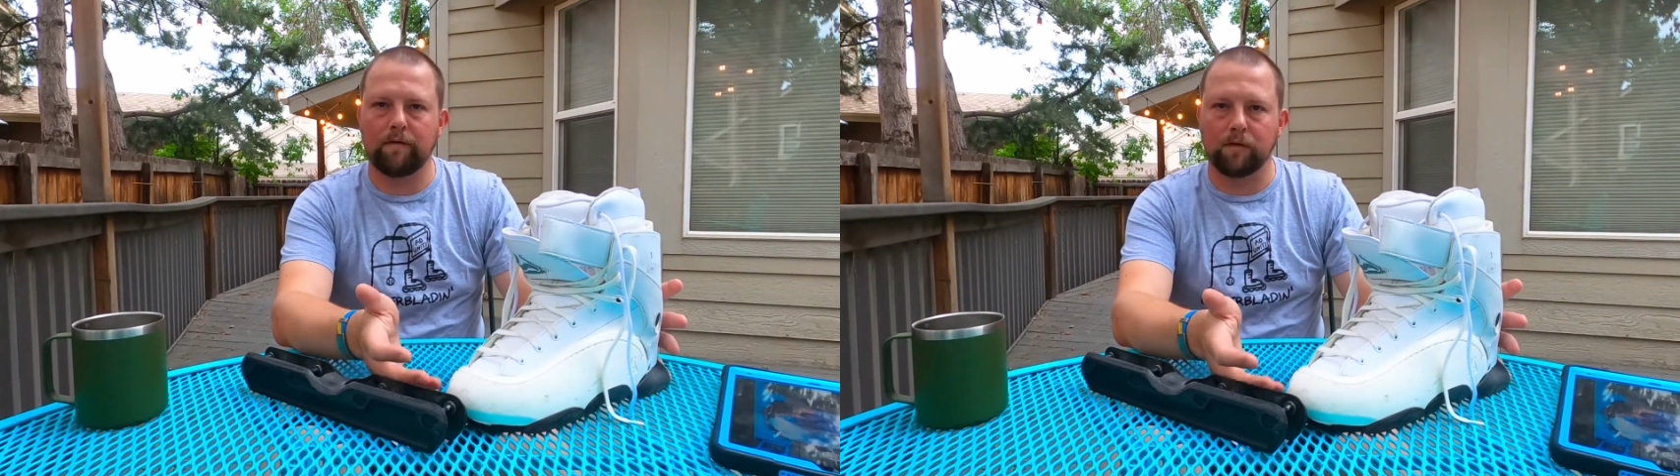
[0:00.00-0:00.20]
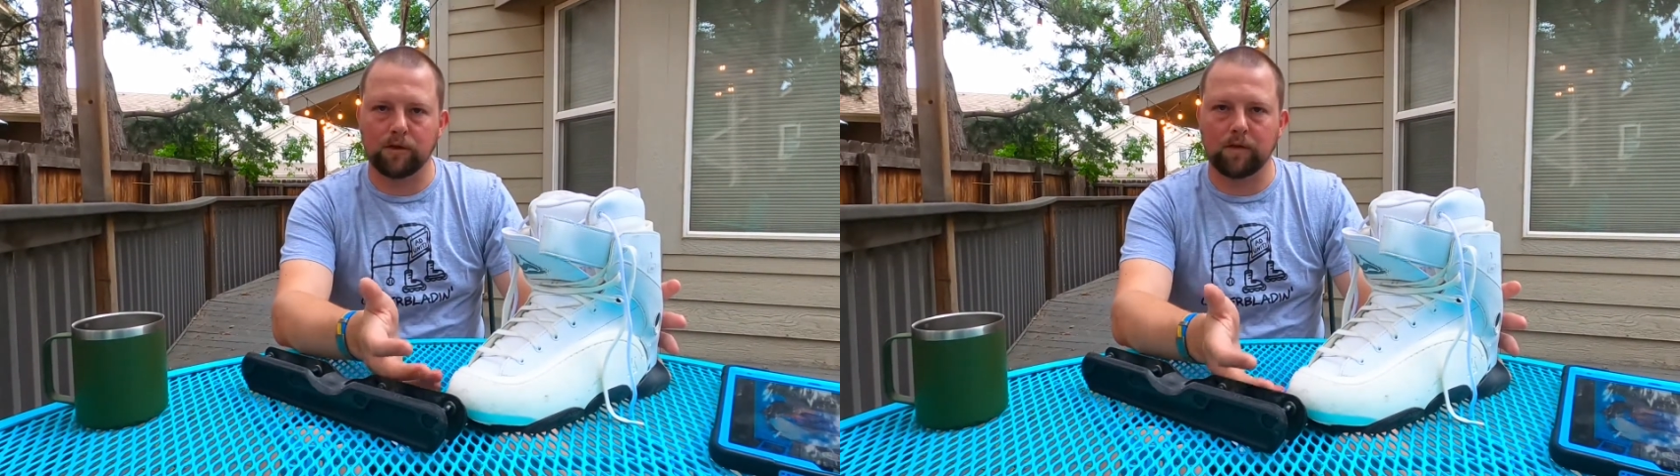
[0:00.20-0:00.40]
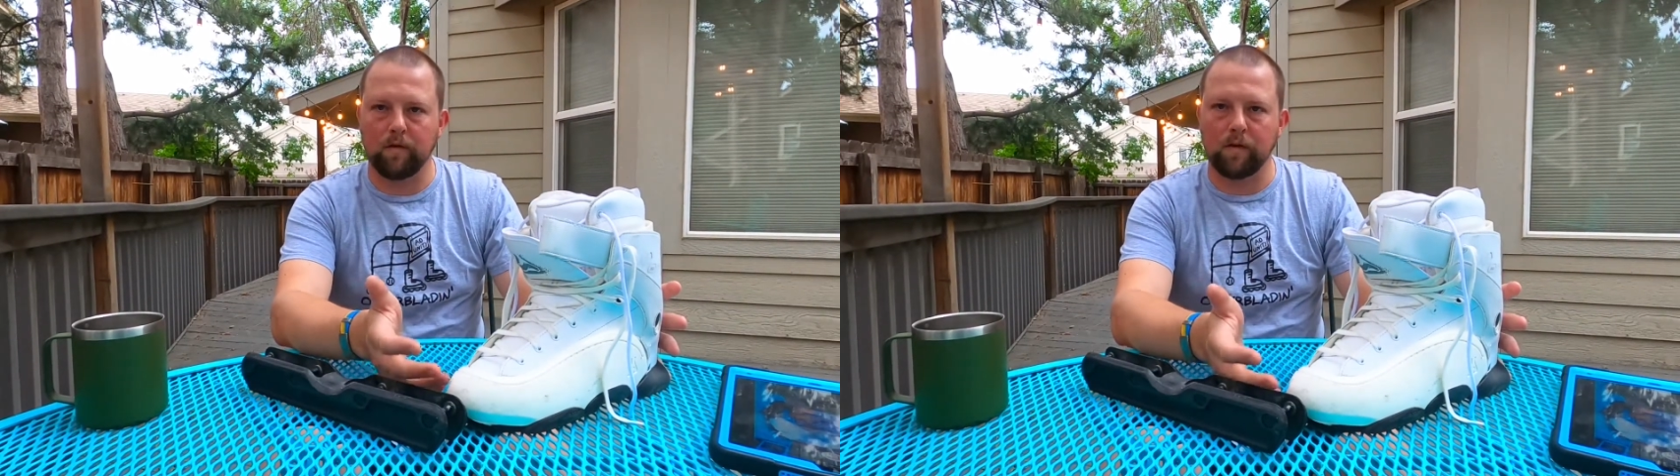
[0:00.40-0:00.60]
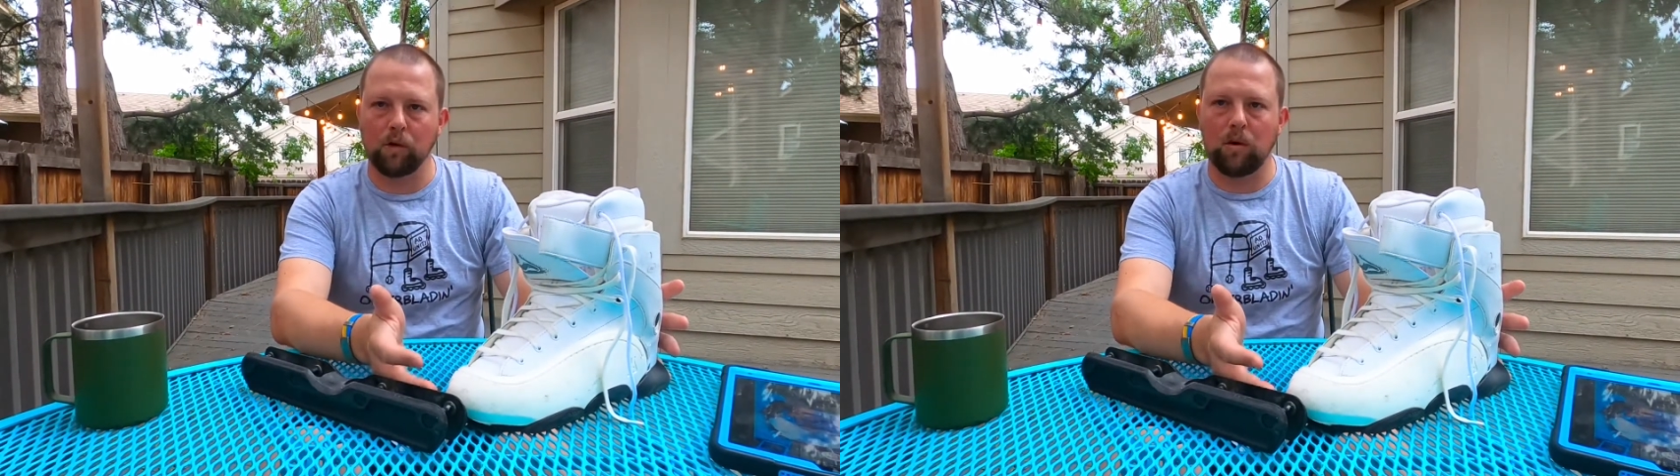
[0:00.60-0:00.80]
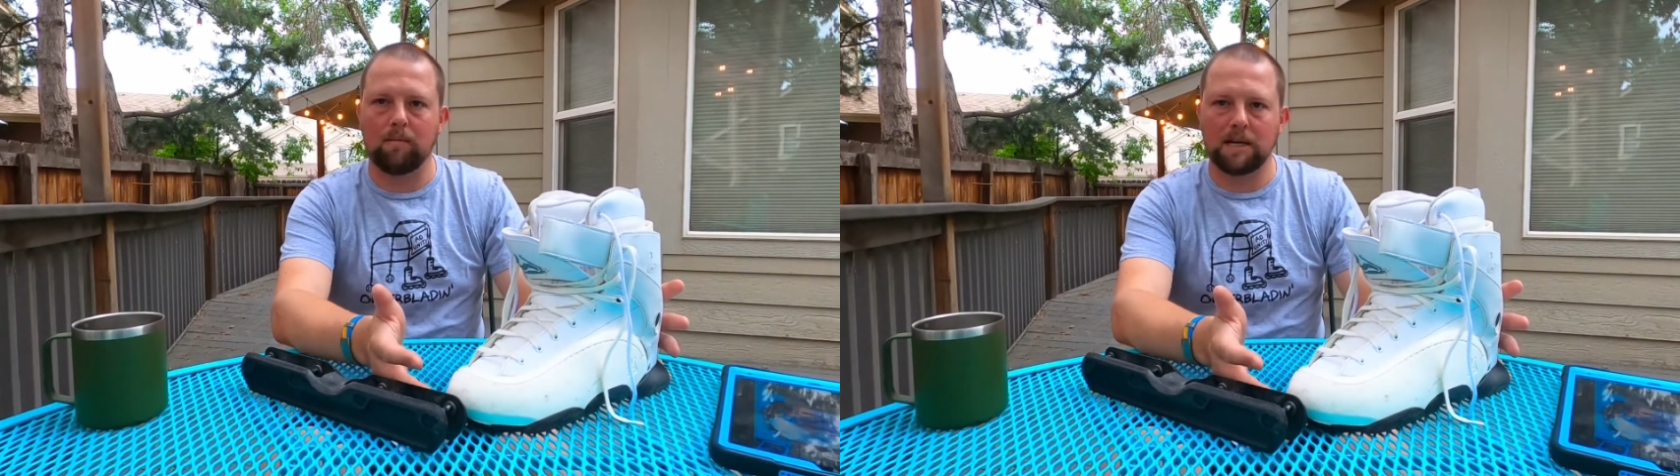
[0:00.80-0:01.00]
first
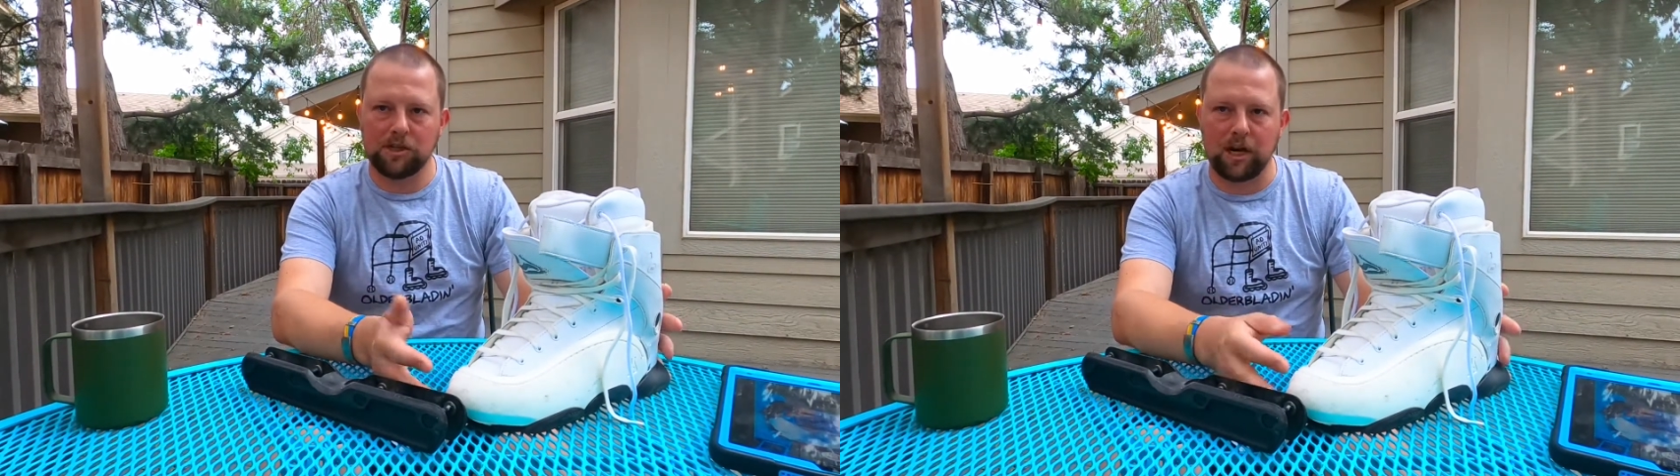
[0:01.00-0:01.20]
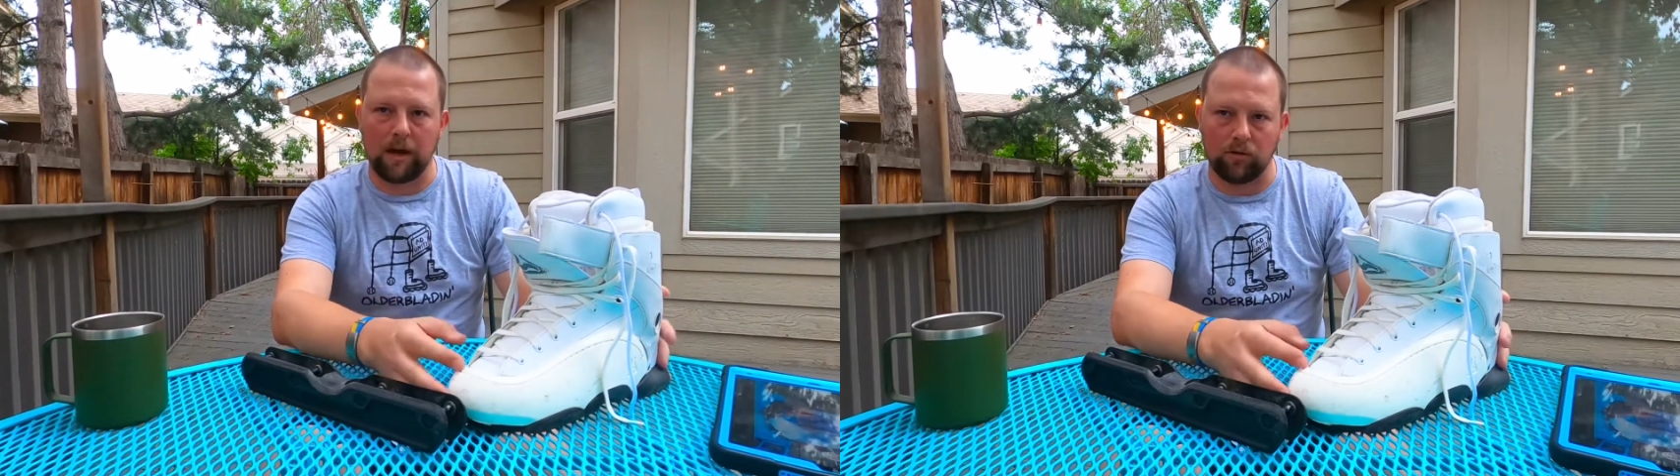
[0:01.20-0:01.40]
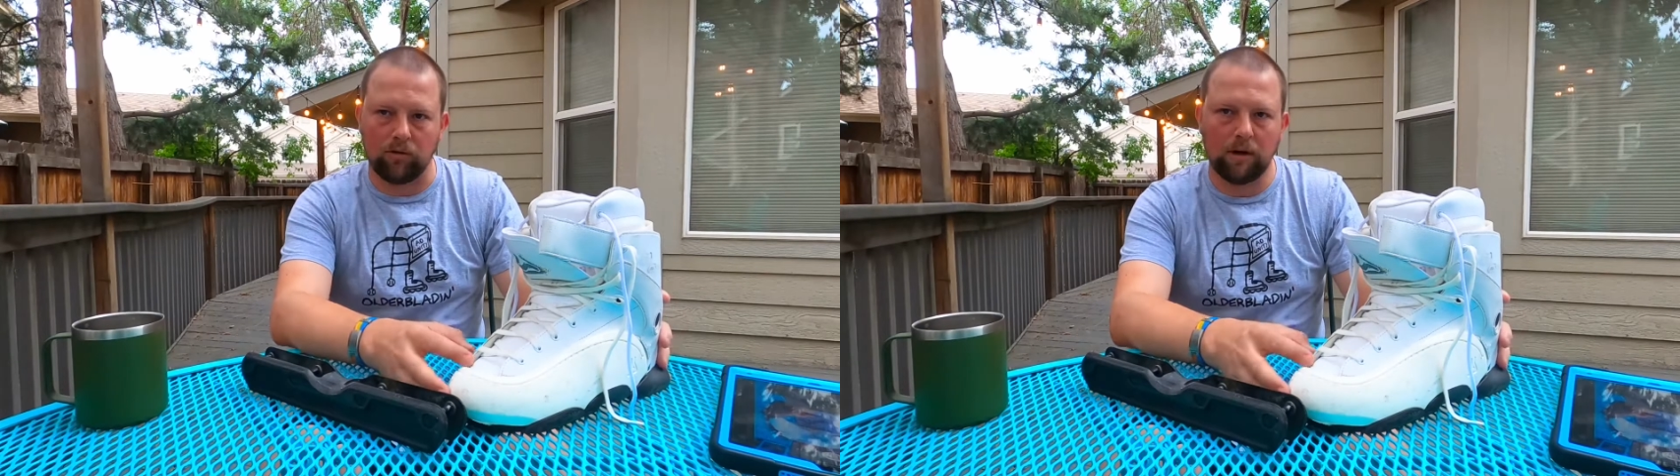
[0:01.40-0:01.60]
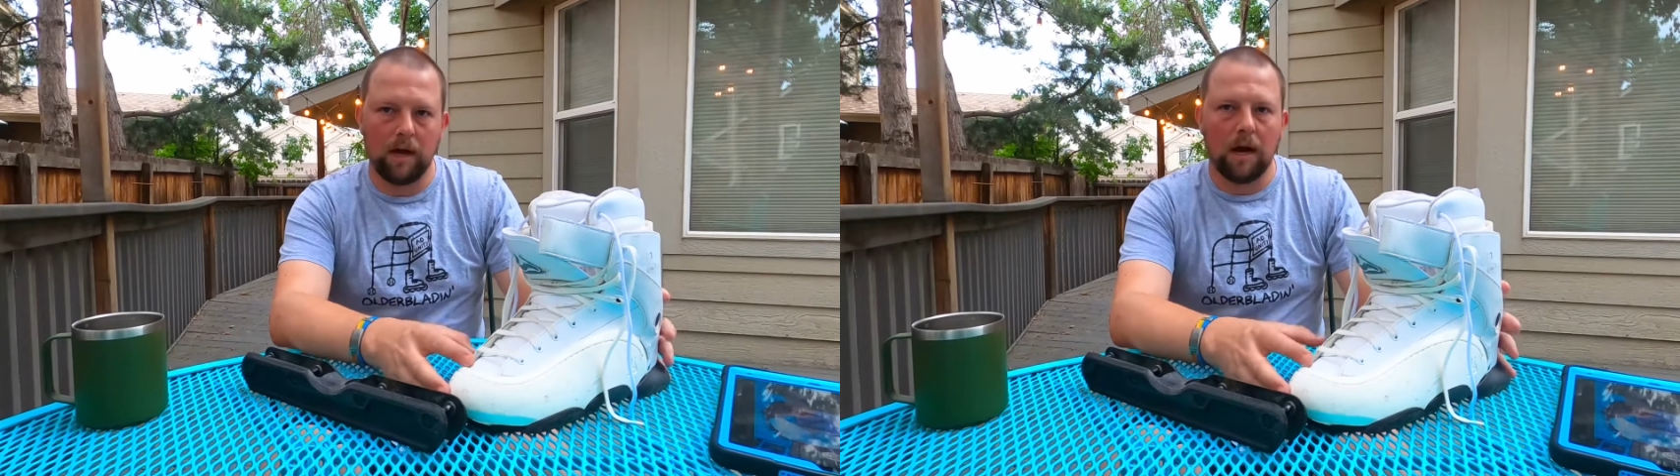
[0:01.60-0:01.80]
review on my channel.